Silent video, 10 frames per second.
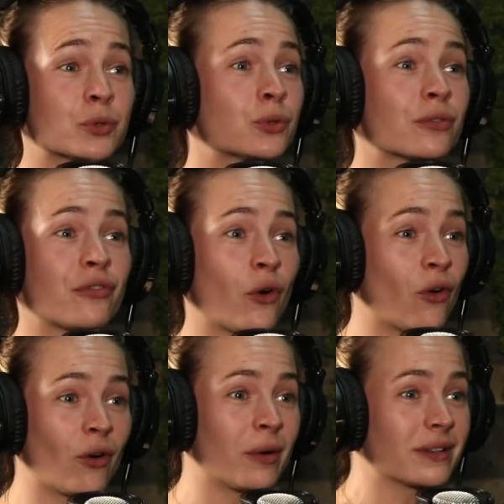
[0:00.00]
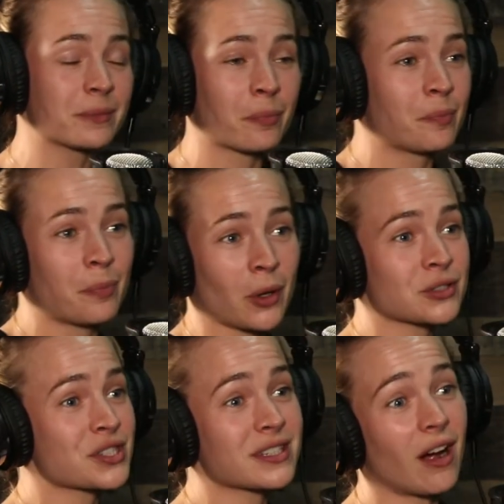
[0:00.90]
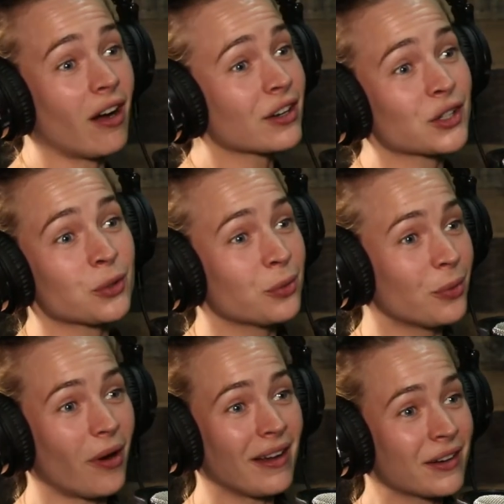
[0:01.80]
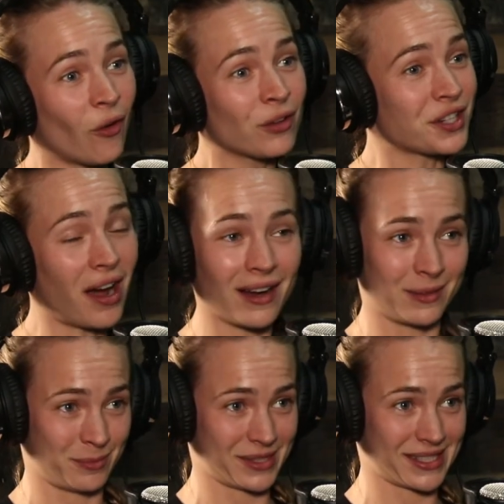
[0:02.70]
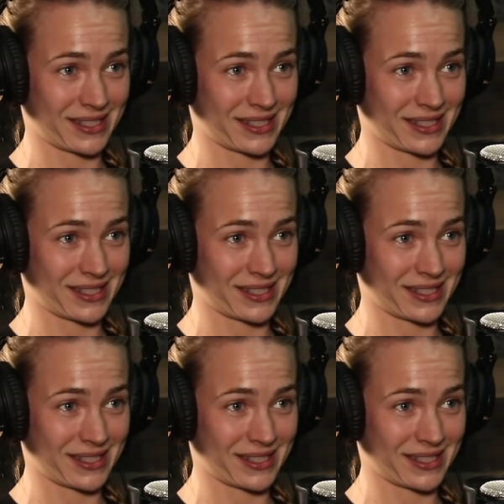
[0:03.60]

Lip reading: beautiful person to hug you at all times.